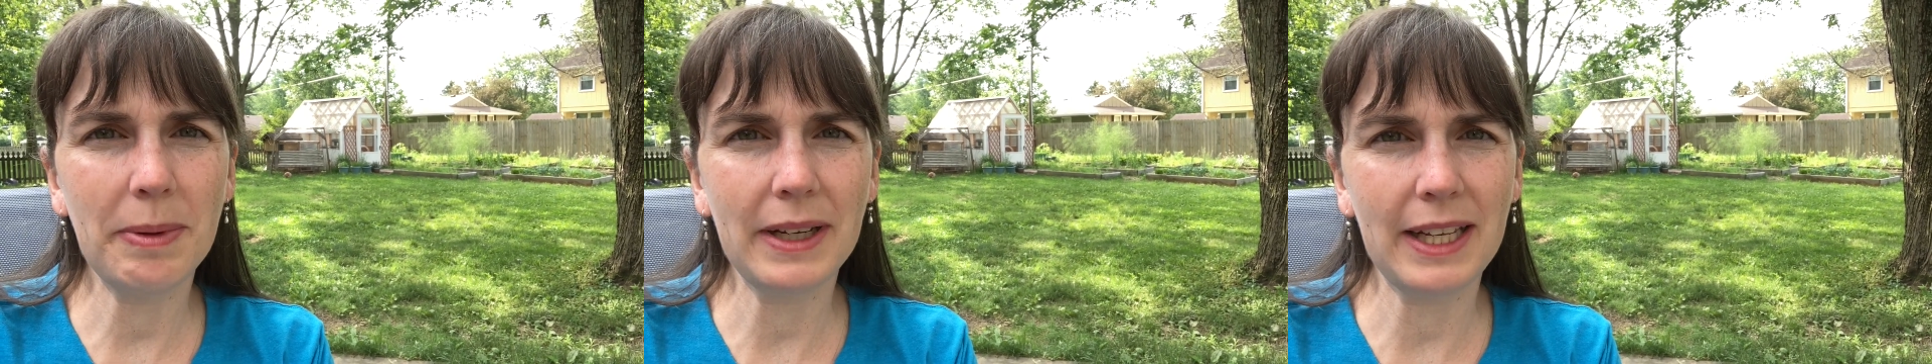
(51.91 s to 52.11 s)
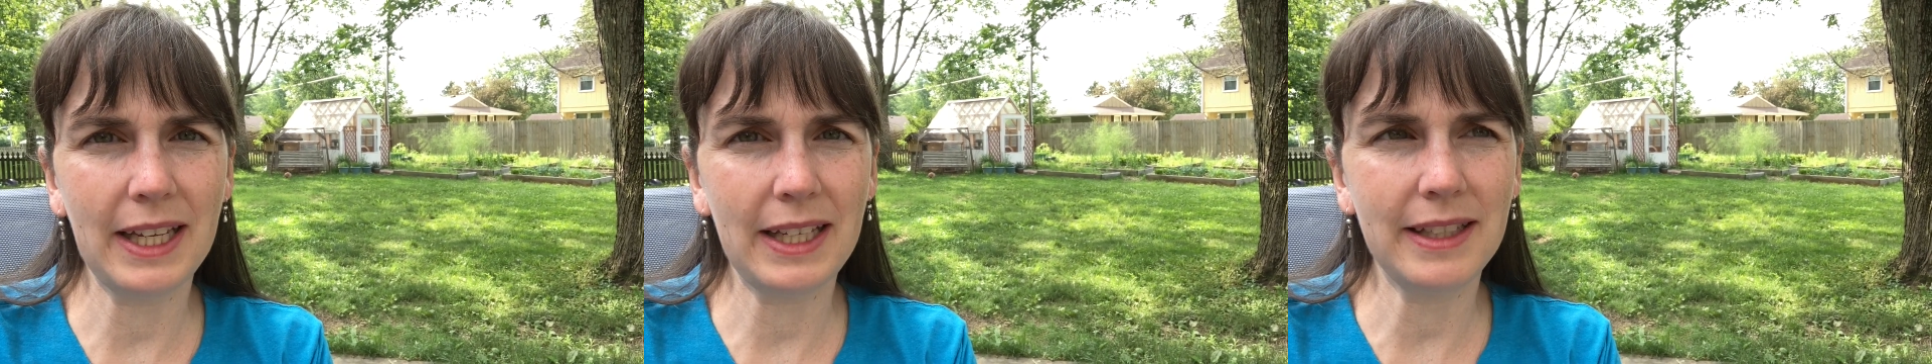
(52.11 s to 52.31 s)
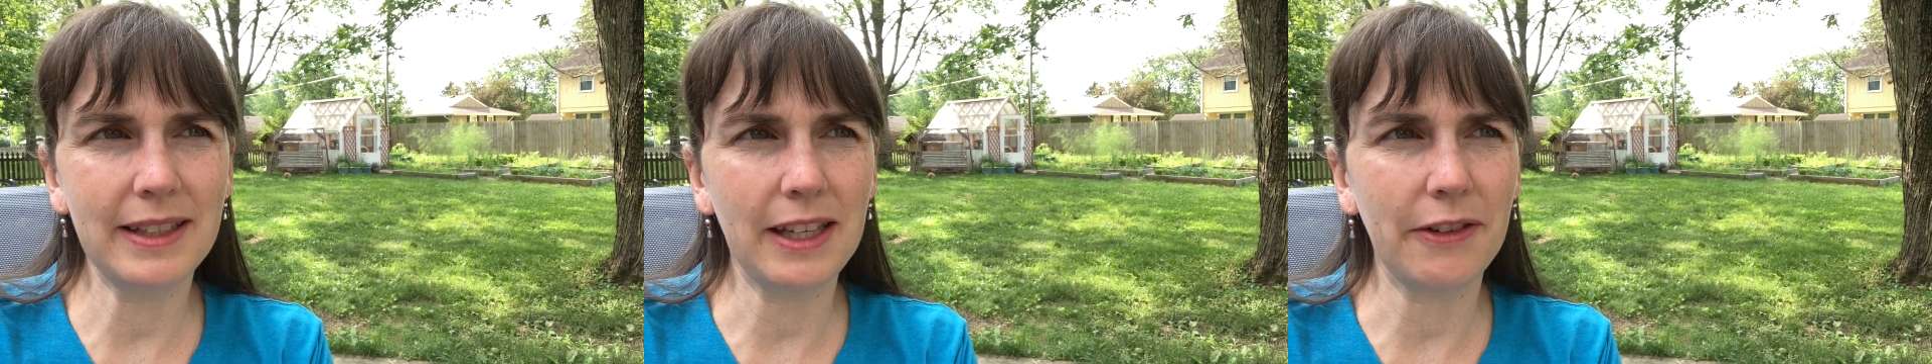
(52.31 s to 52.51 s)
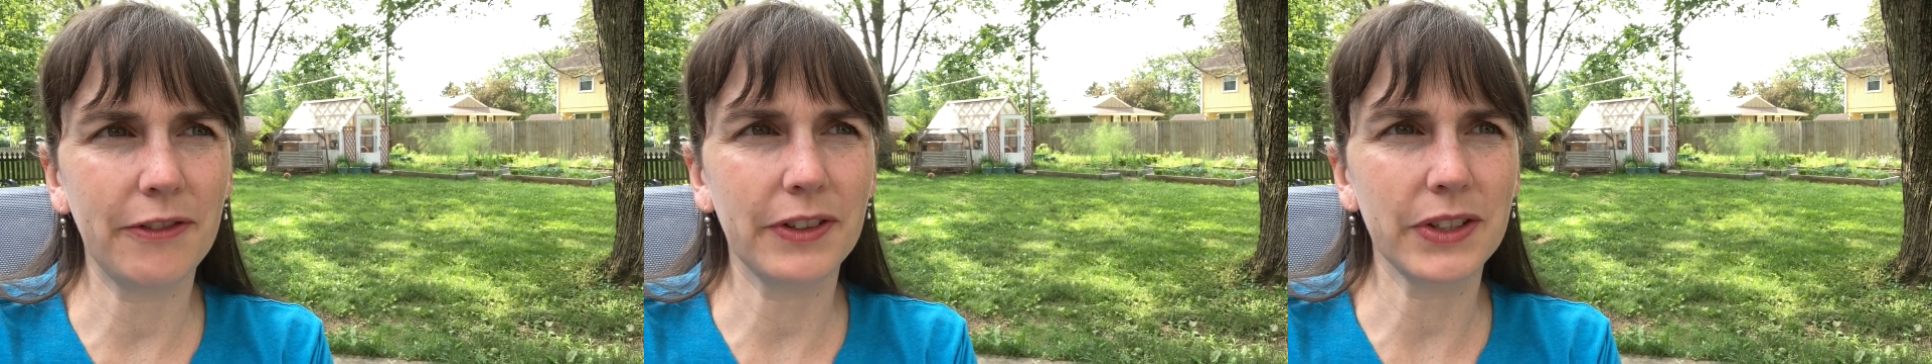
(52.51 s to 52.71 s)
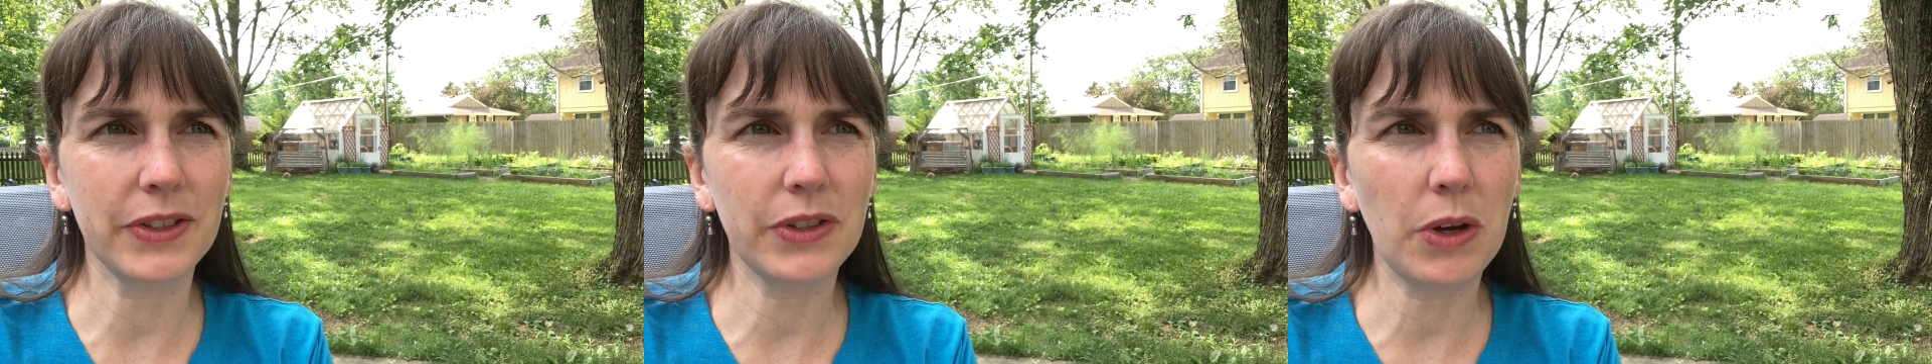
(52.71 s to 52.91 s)
and easy
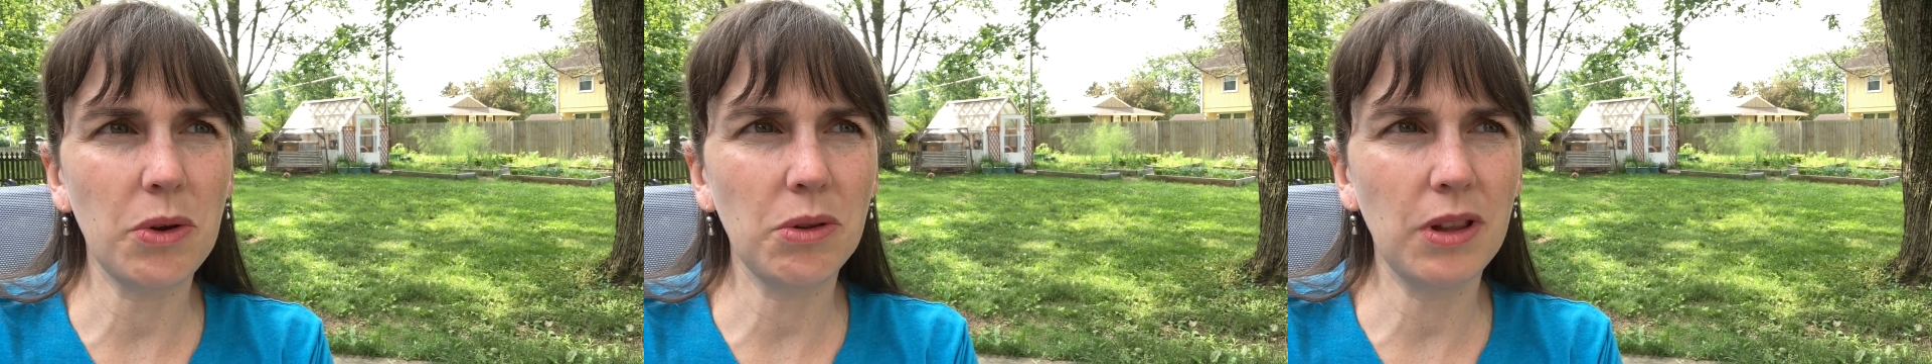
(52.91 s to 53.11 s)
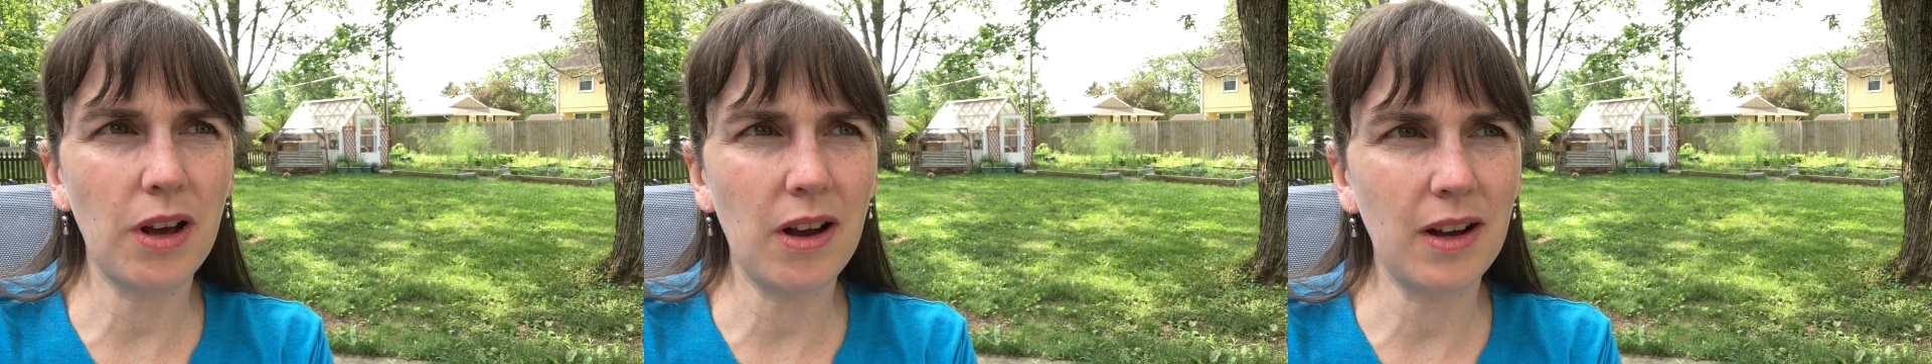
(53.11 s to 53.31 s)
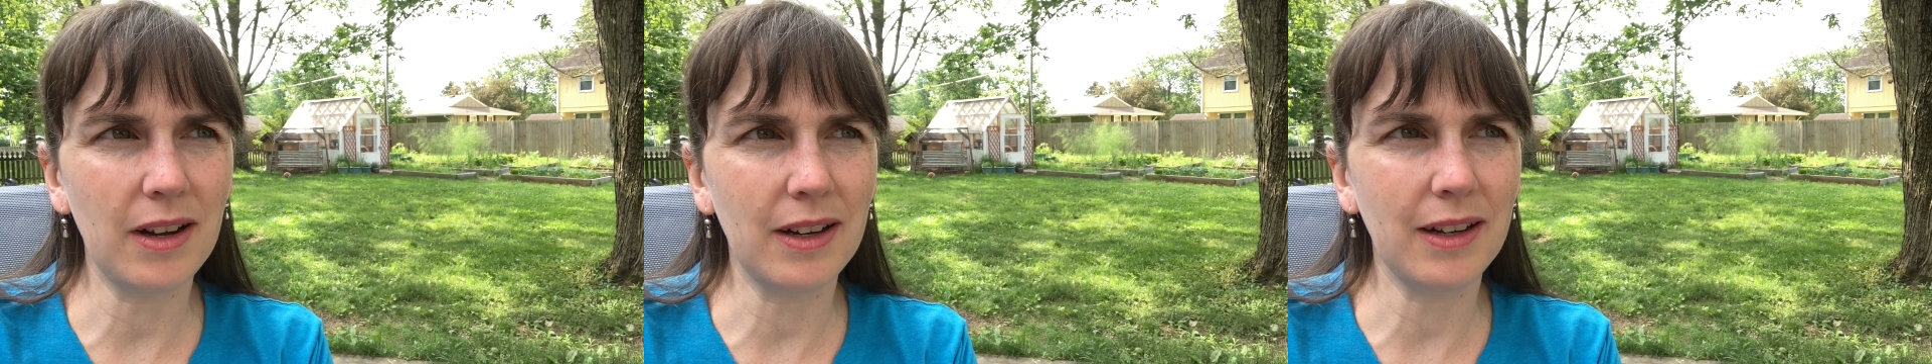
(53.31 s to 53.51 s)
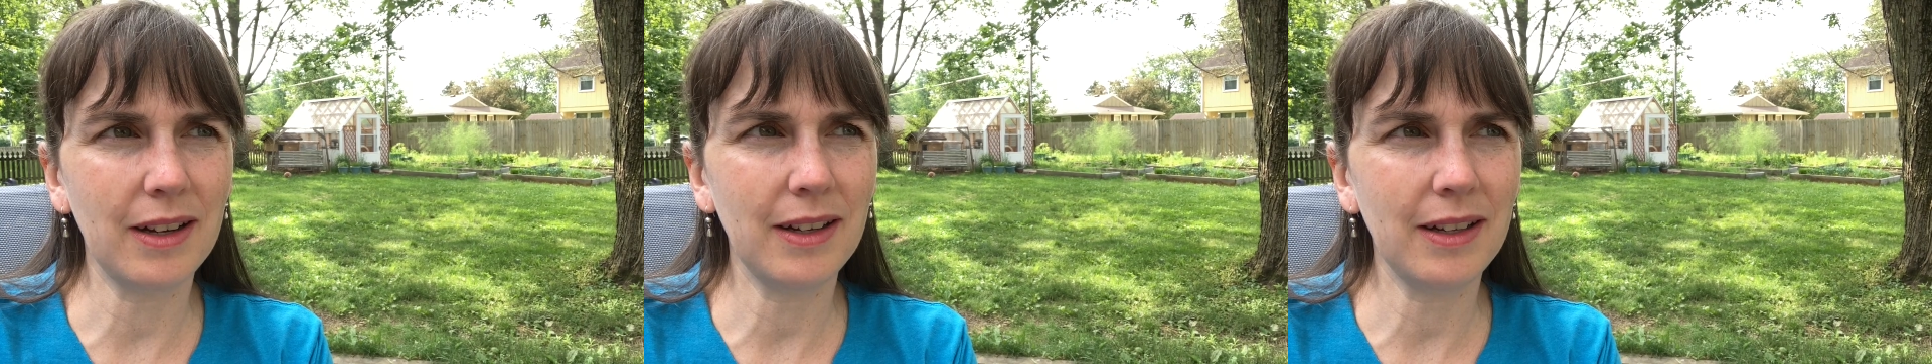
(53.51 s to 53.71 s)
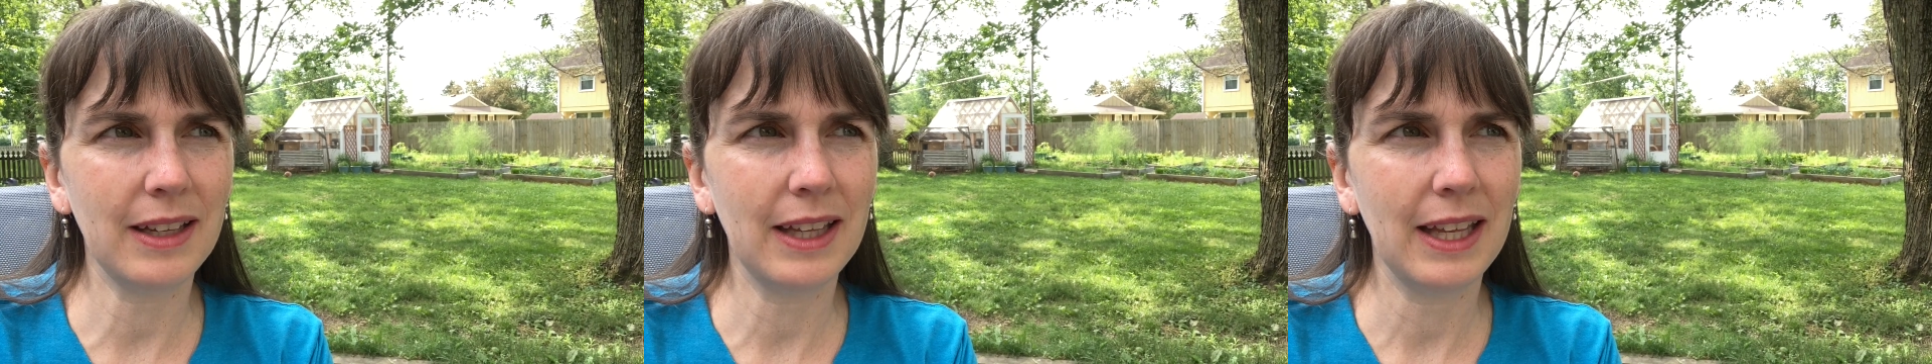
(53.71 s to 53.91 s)
for so
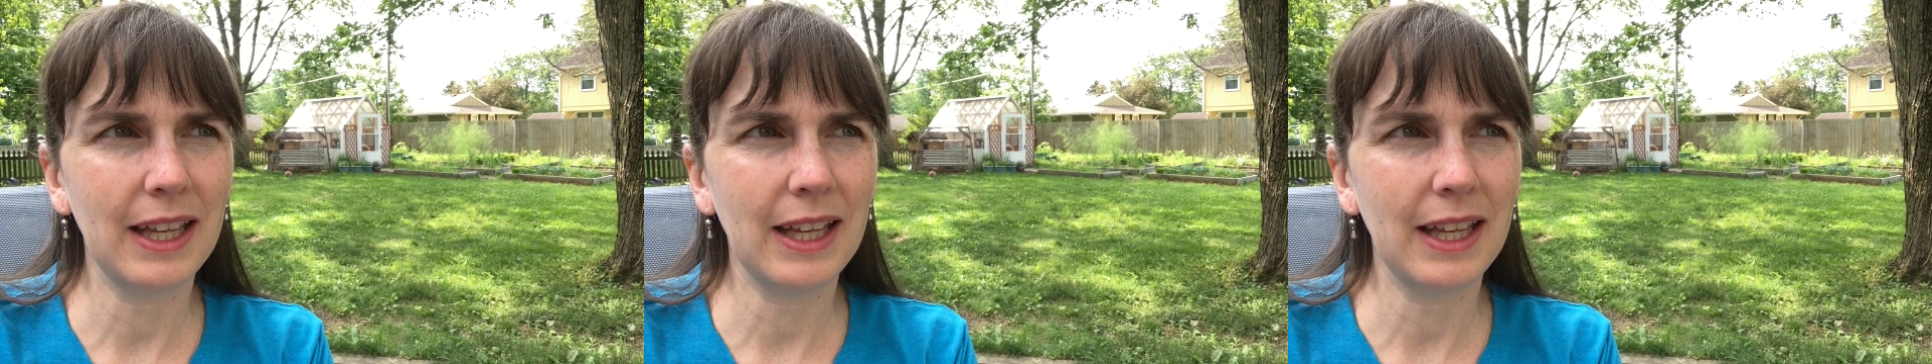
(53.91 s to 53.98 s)
long